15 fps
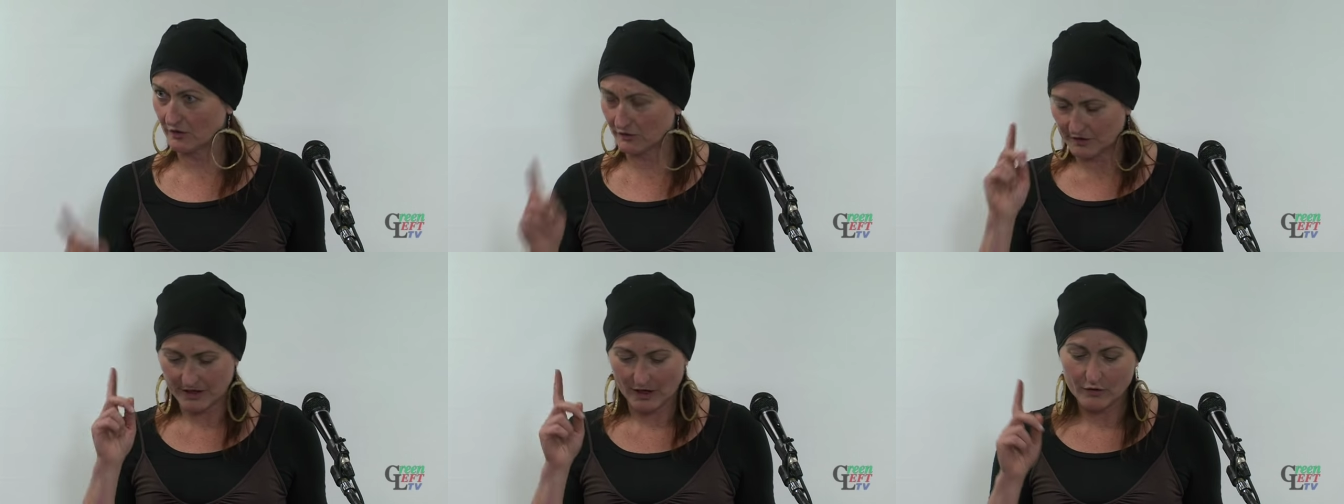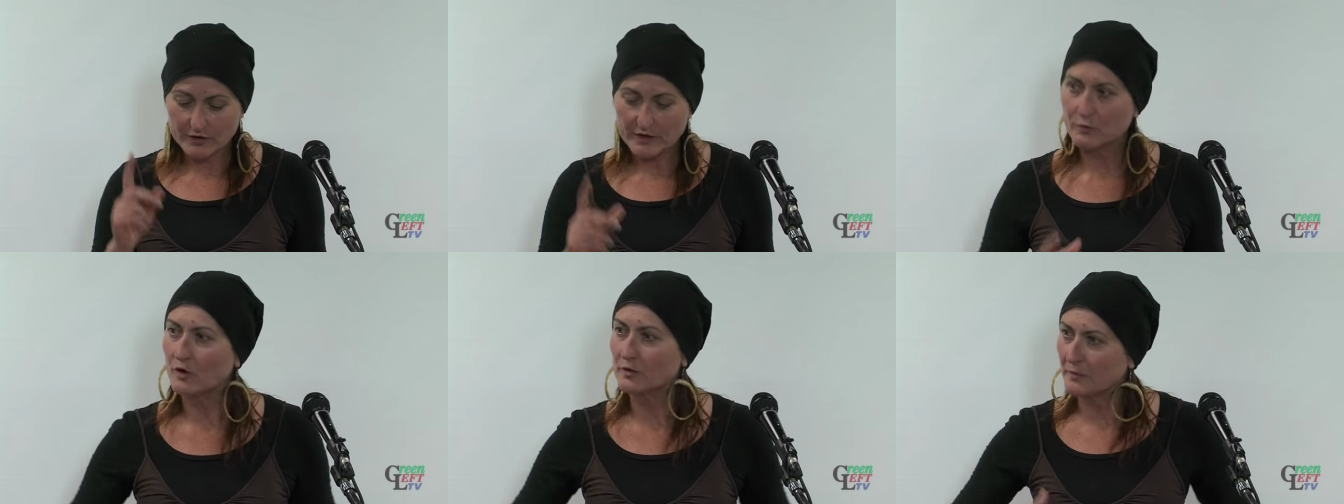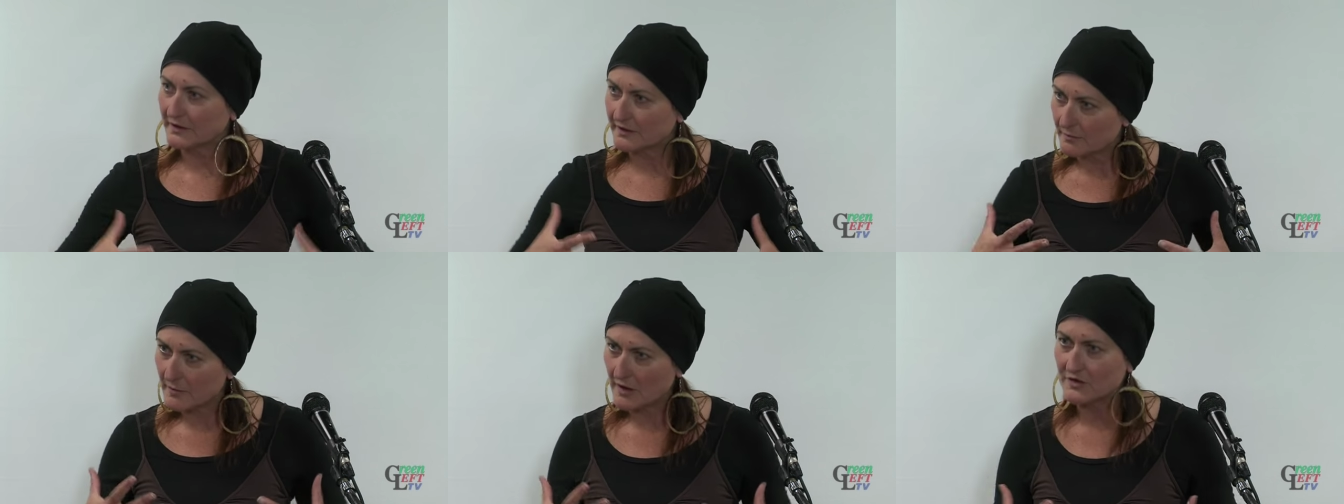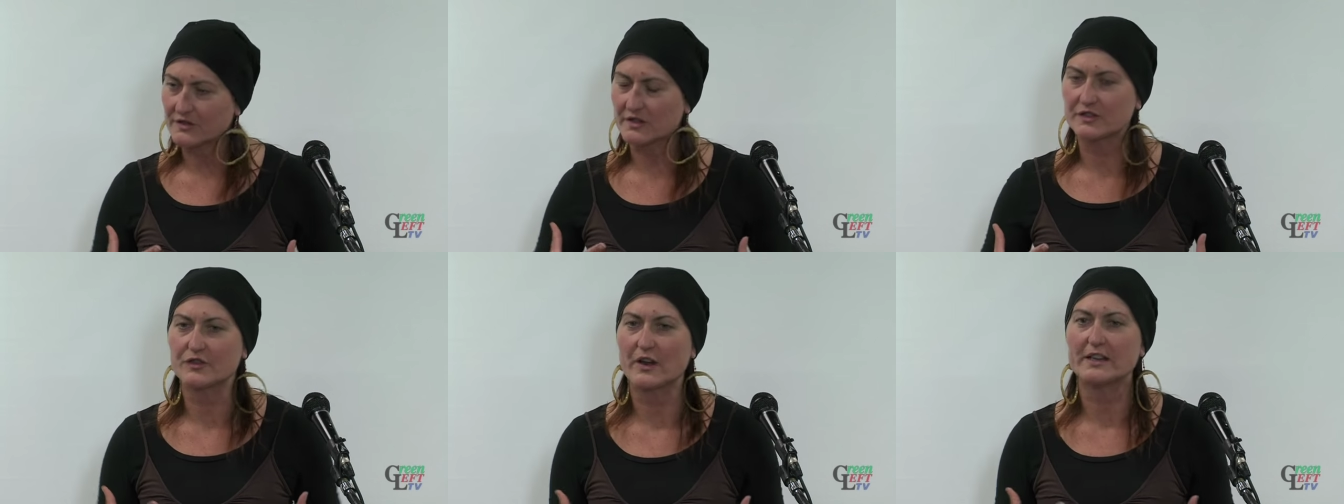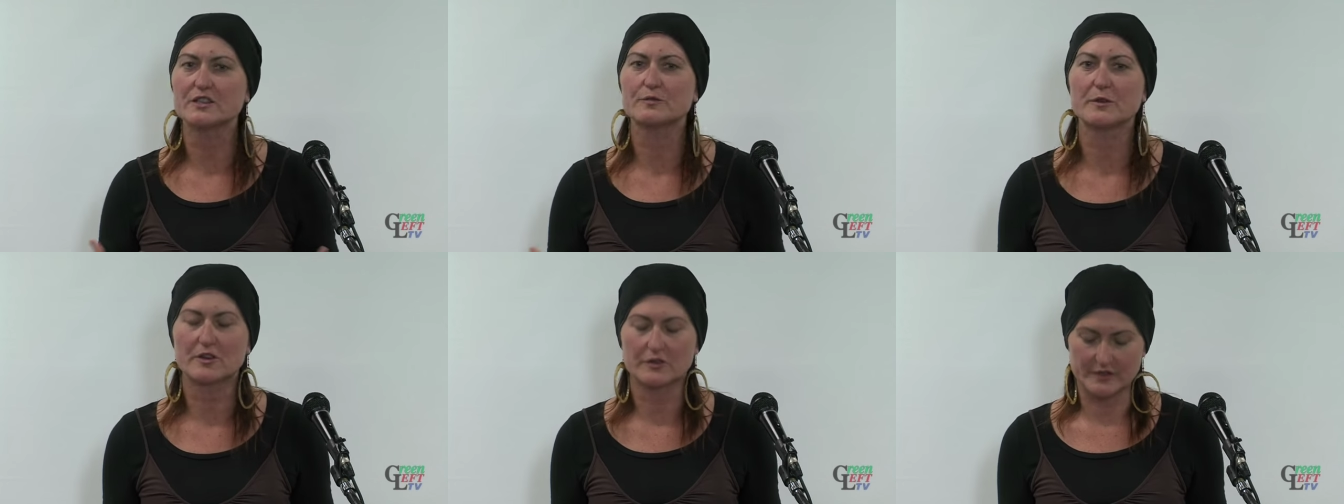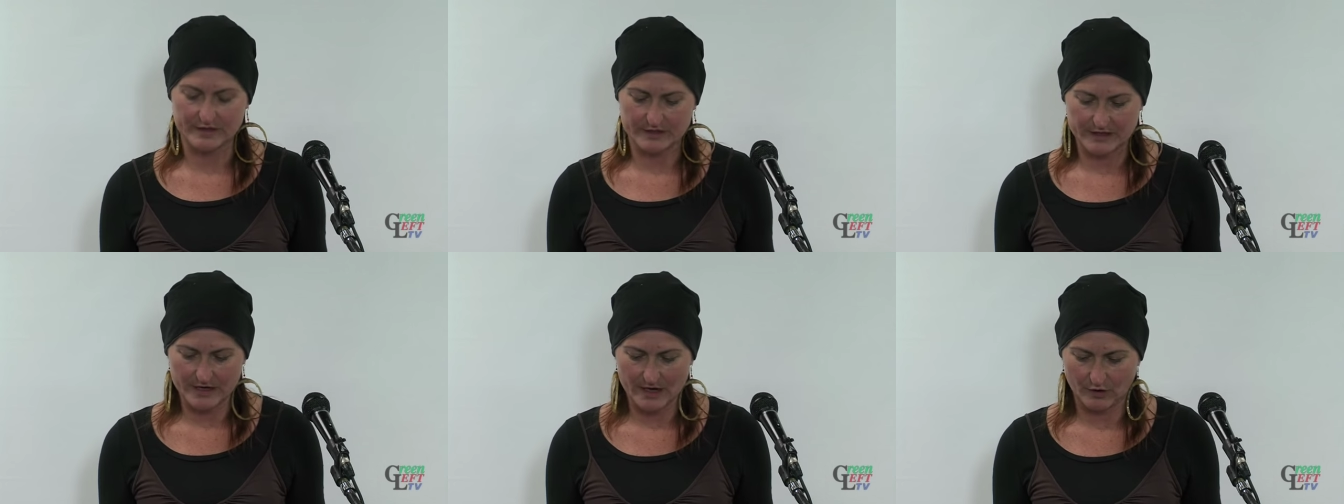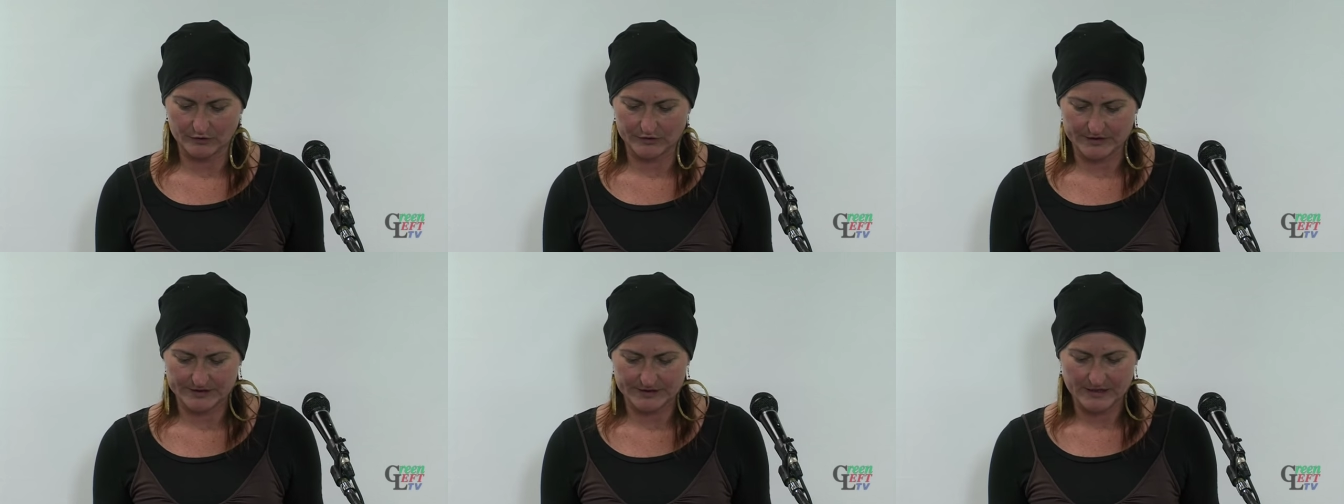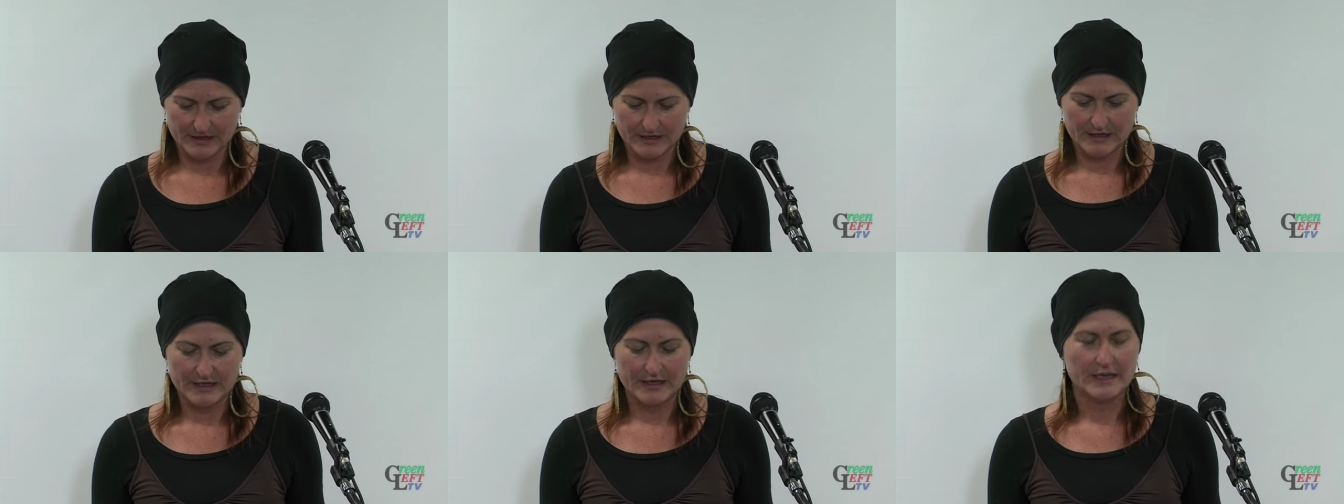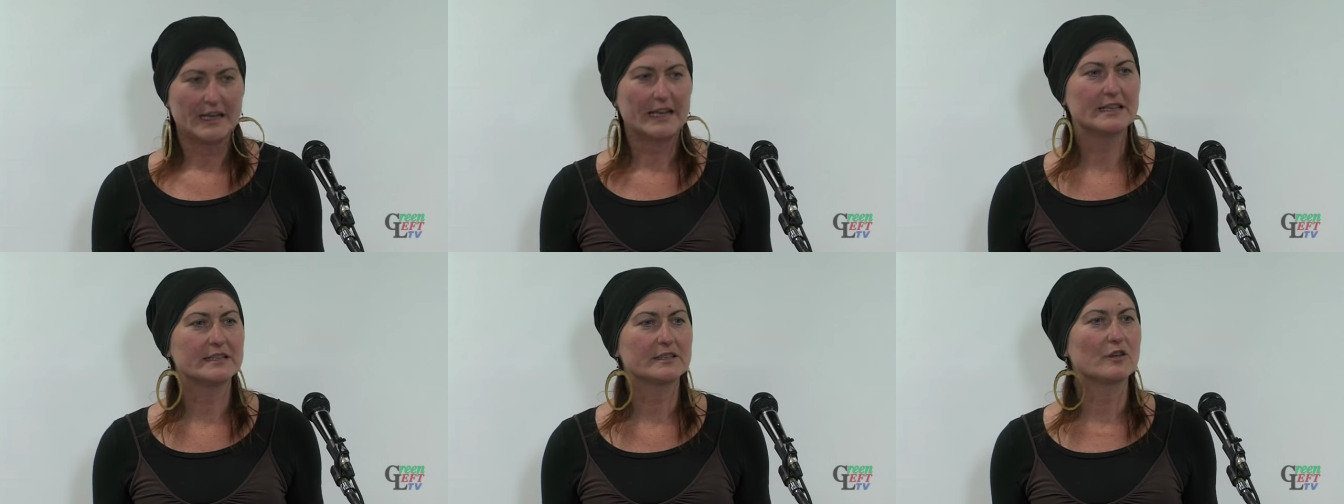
Not the only one, but the most entrenched because it's the oldest. It's